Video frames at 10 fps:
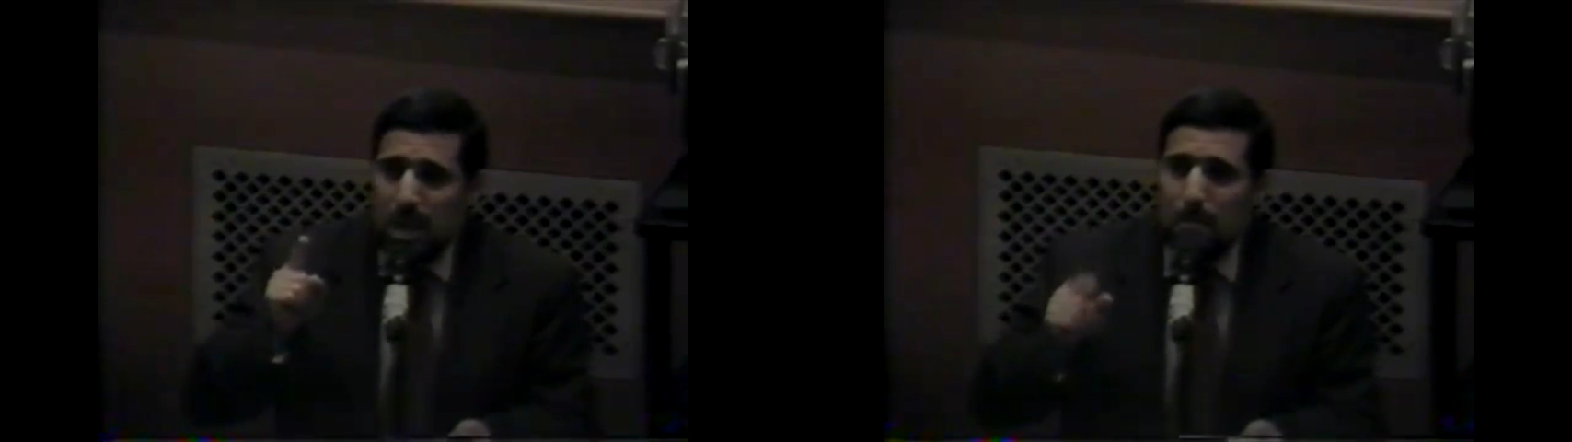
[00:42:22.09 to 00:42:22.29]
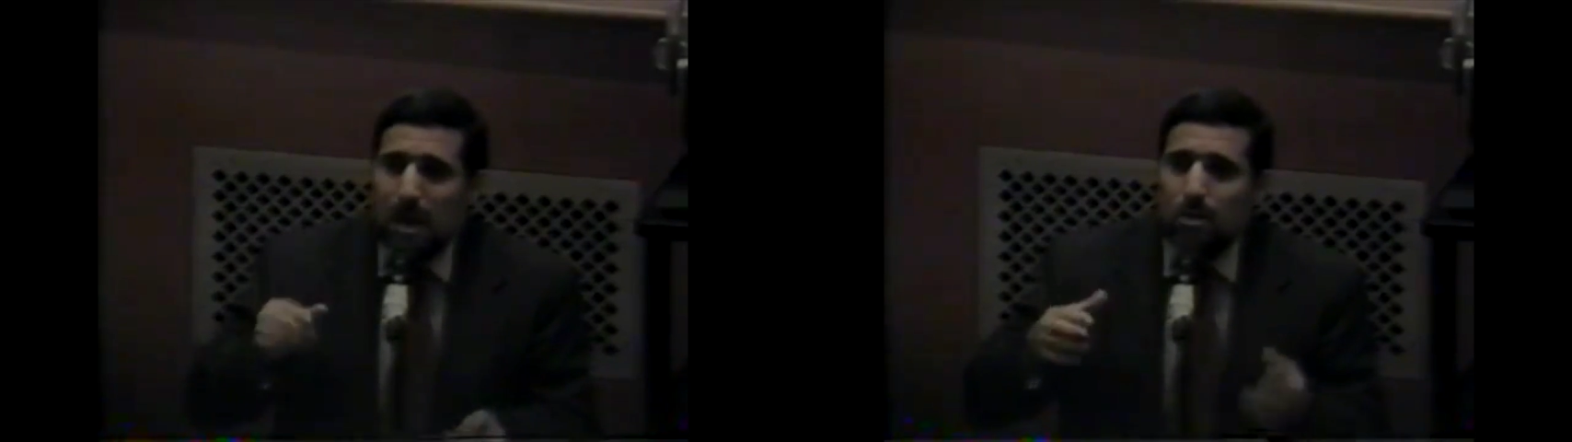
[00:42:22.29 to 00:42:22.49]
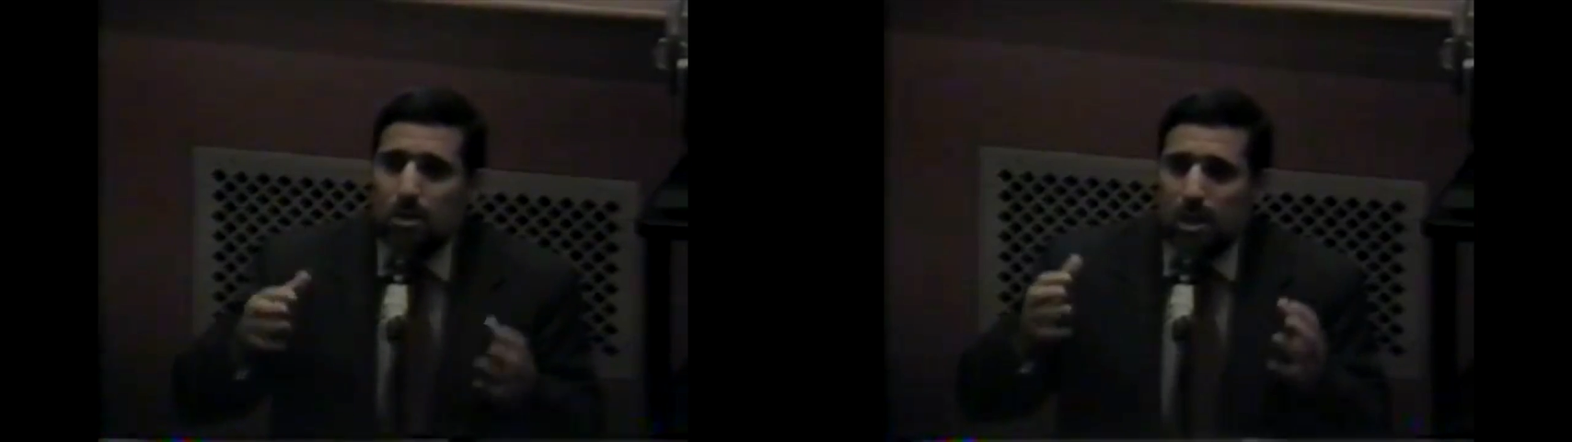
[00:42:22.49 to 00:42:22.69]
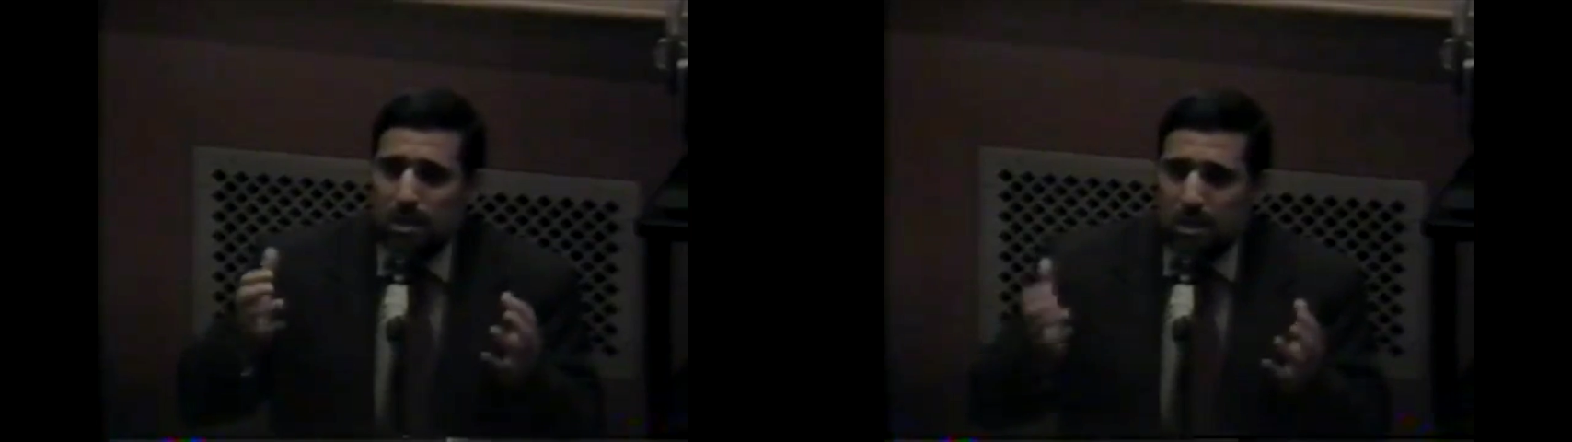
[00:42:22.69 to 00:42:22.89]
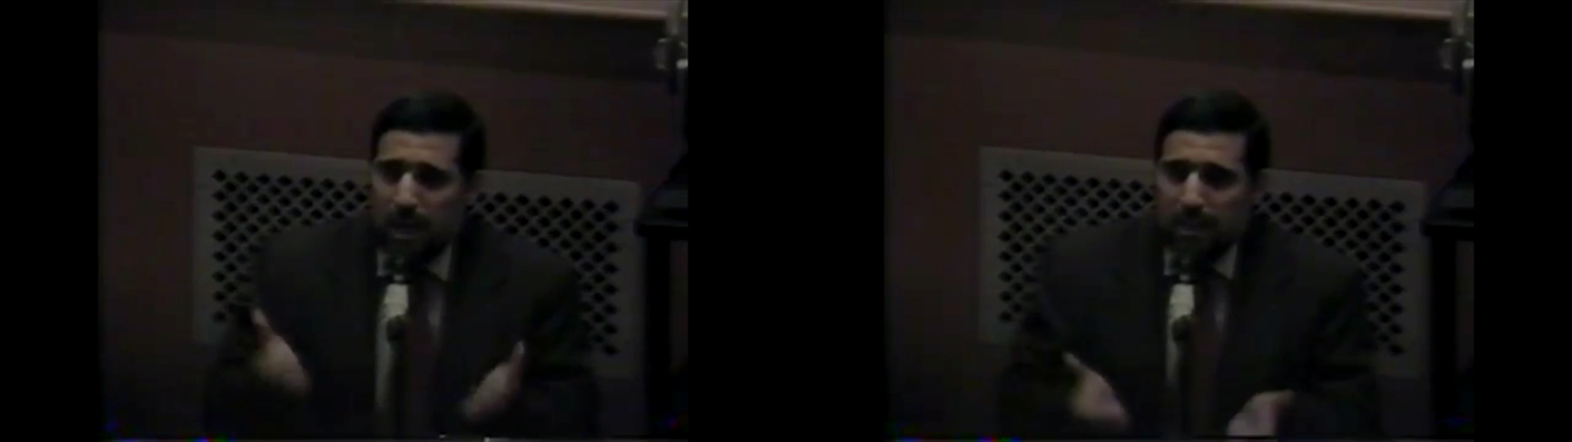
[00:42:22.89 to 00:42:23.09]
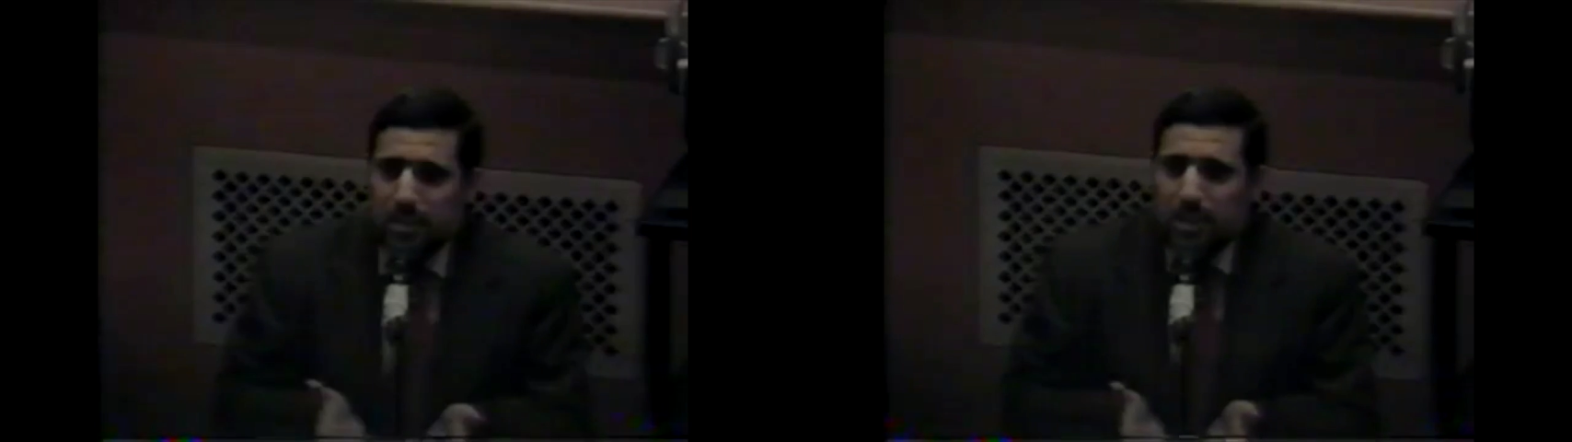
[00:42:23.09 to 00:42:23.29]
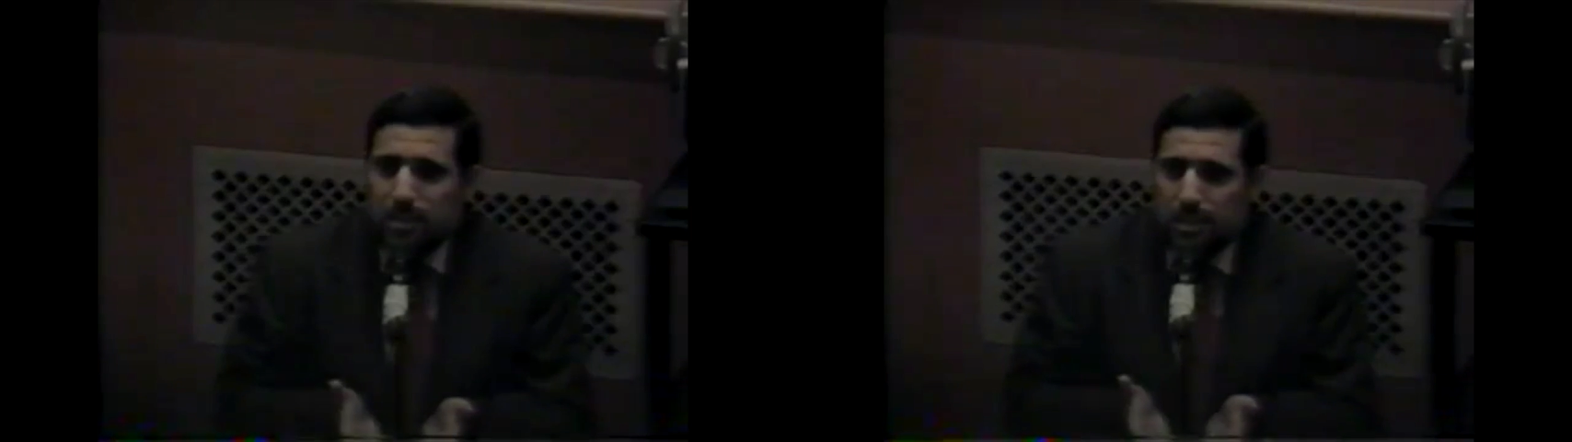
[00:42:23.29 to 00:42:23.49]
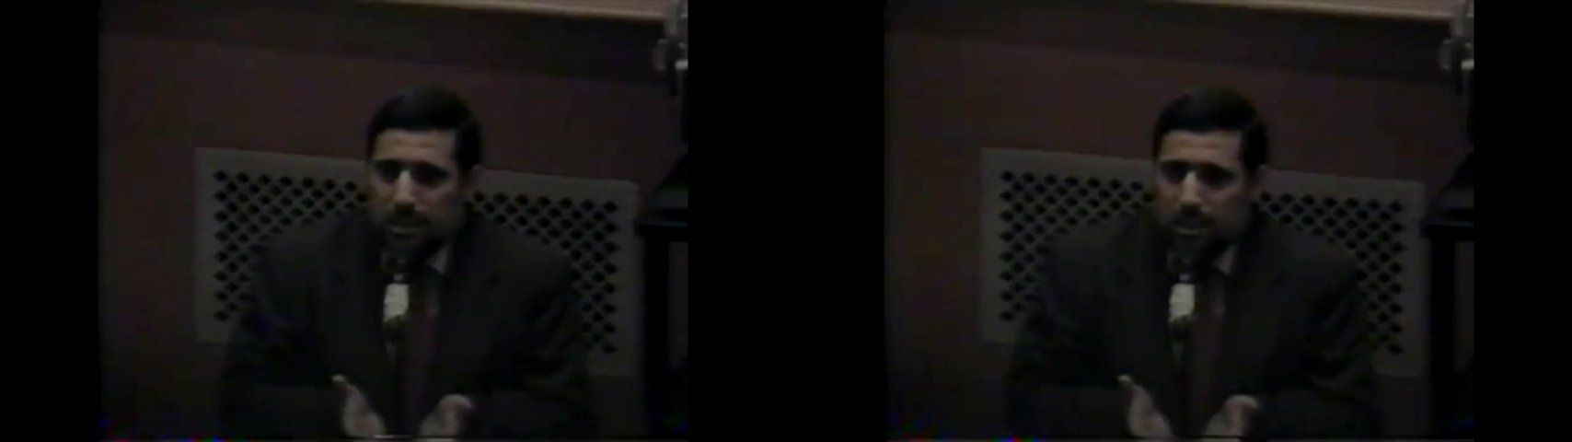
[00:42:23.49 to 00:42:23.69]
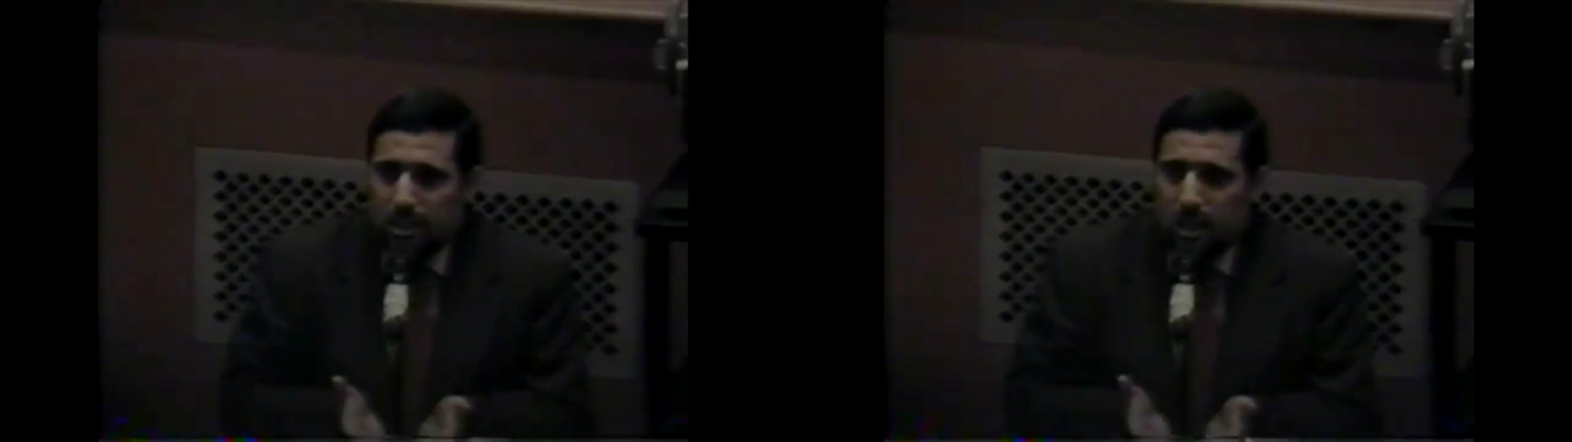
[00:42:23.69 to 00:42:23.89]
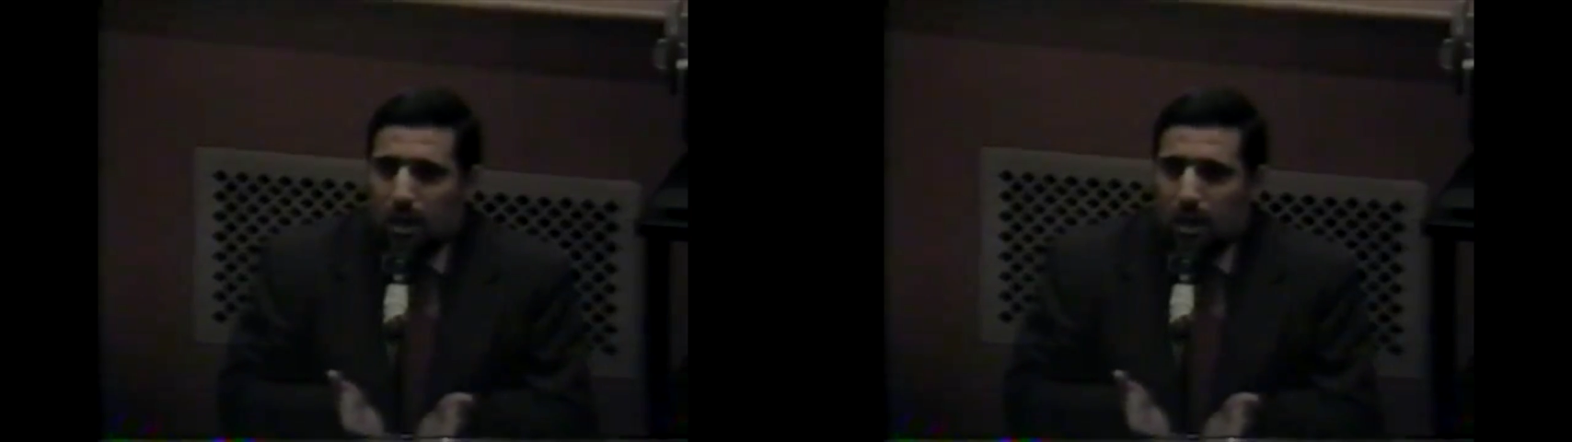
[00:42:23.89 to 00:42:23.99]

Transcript: About the identity